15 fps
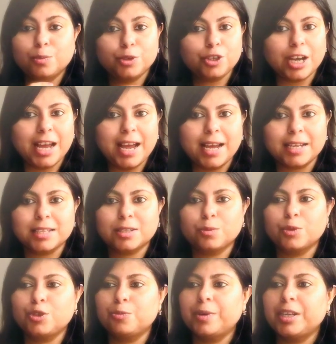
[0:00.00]
which are
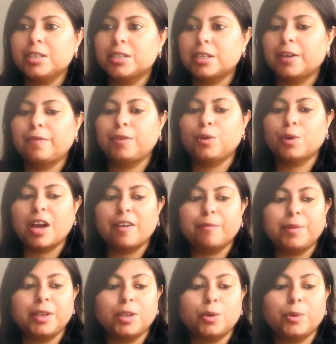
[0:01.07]
hacks, which means if you
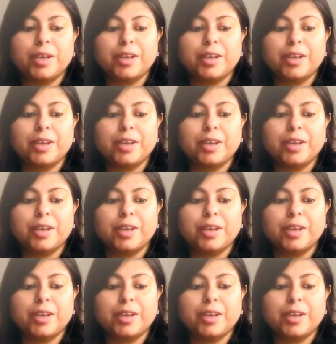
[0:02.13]
have been